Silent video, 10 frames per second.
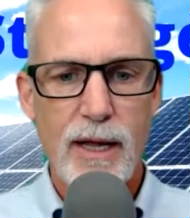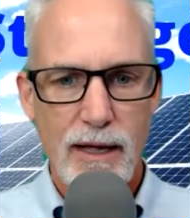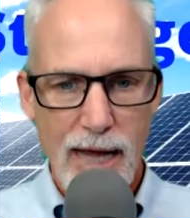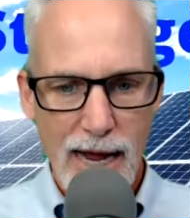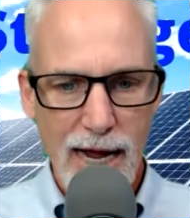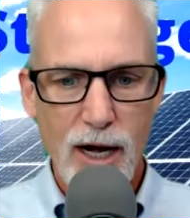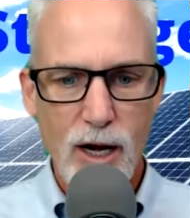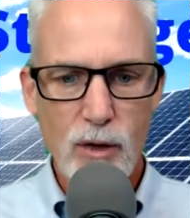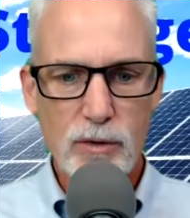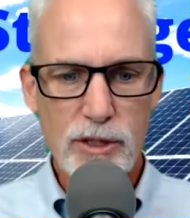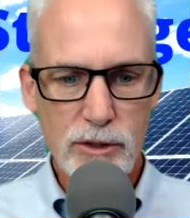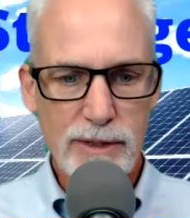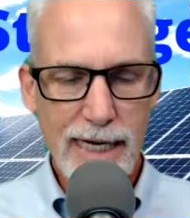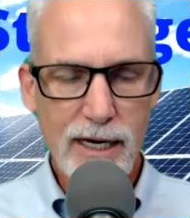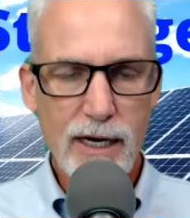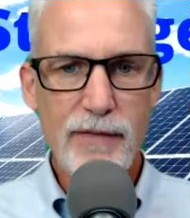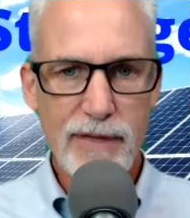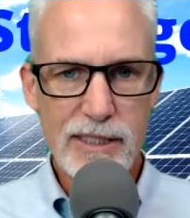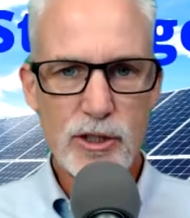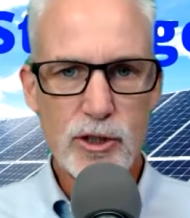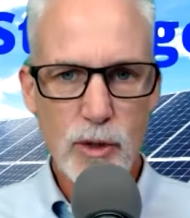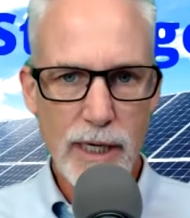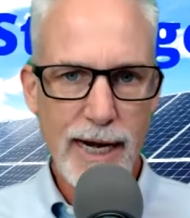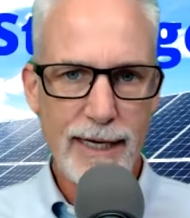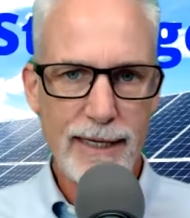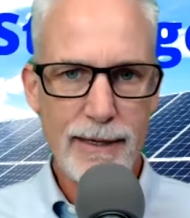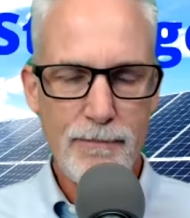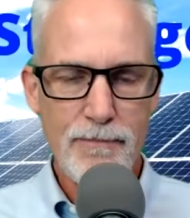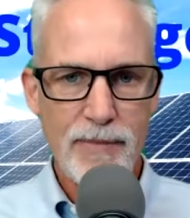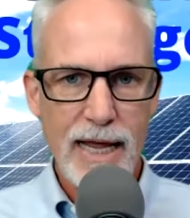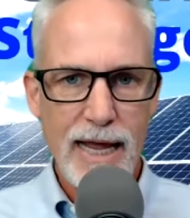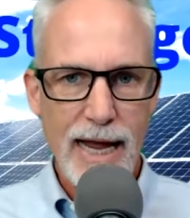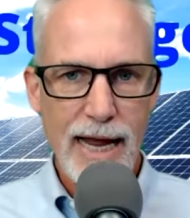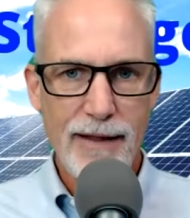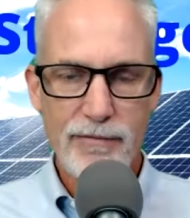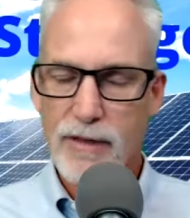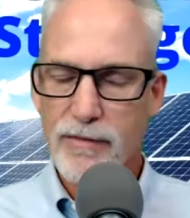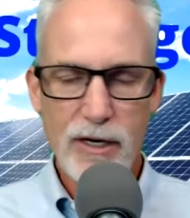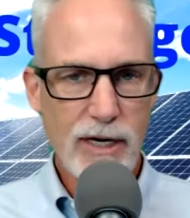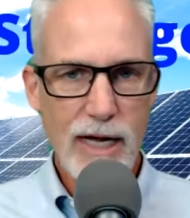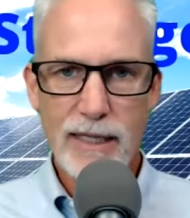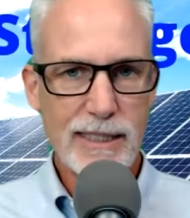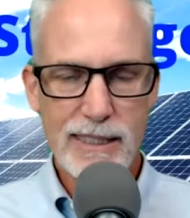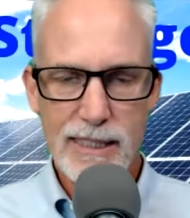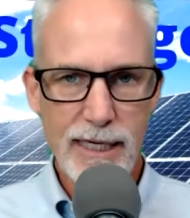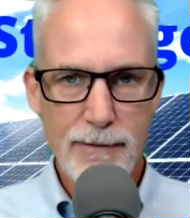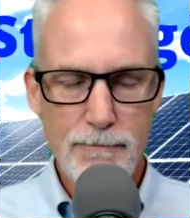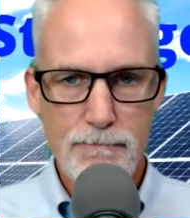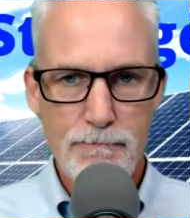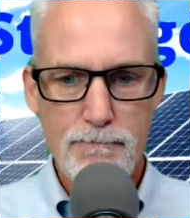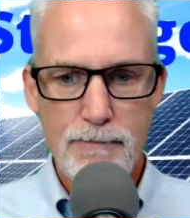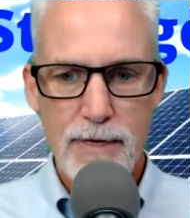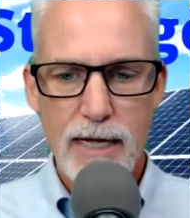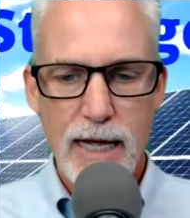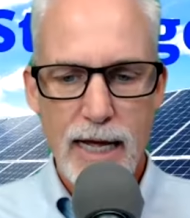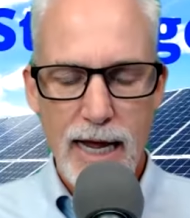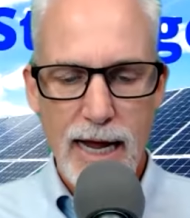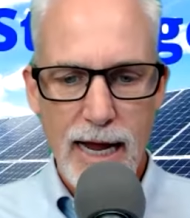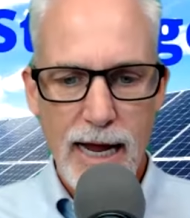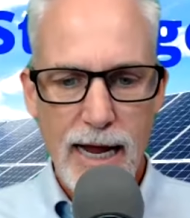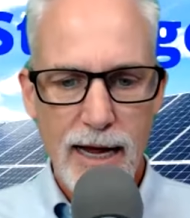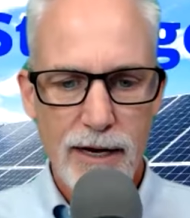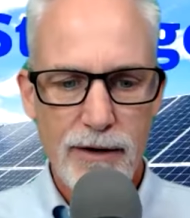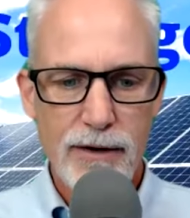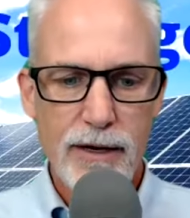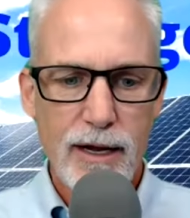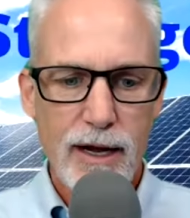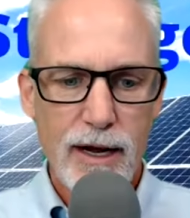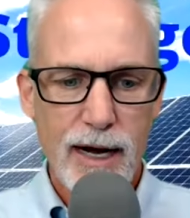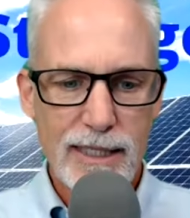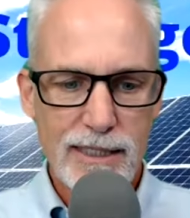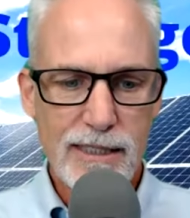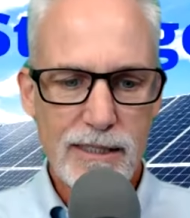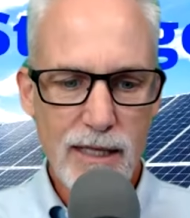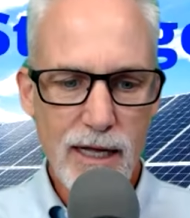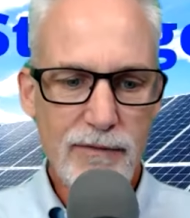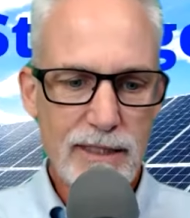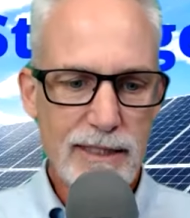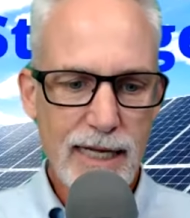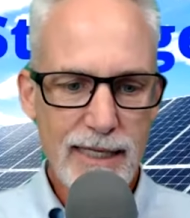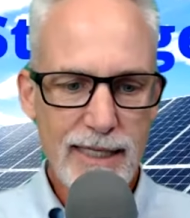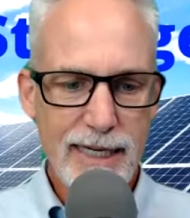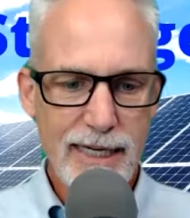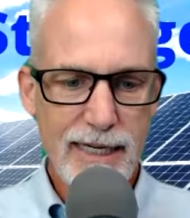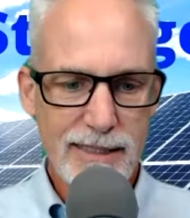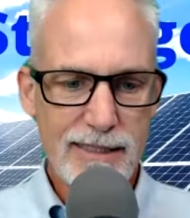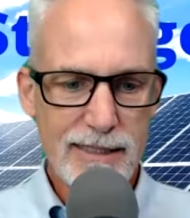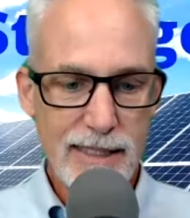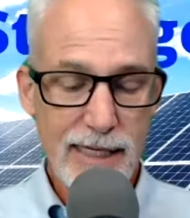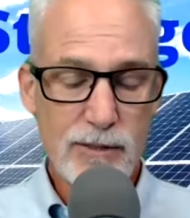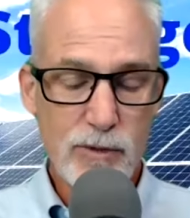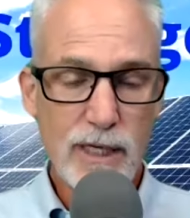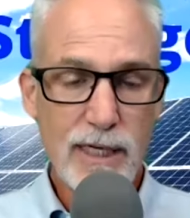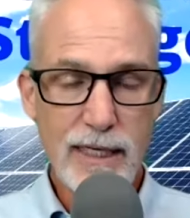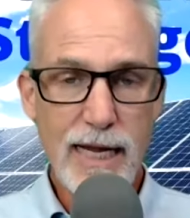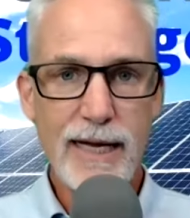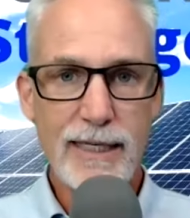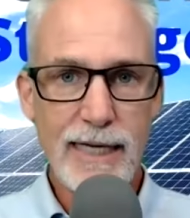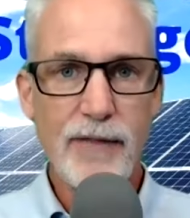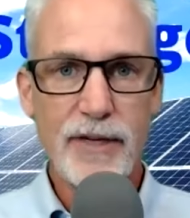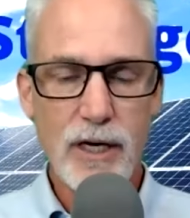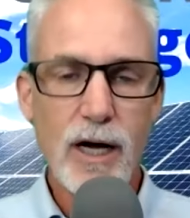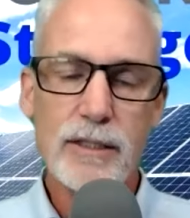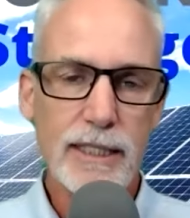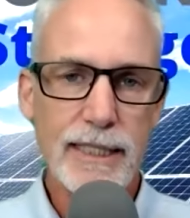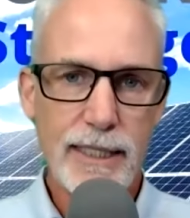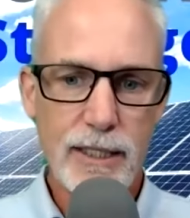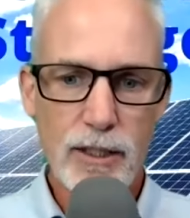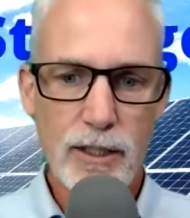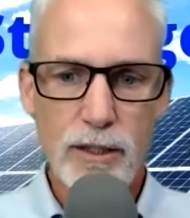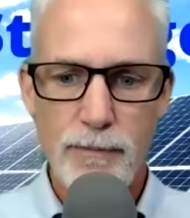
how to get on this train, and they're not listening. And I just love it that he's really laying down the gauntlet here.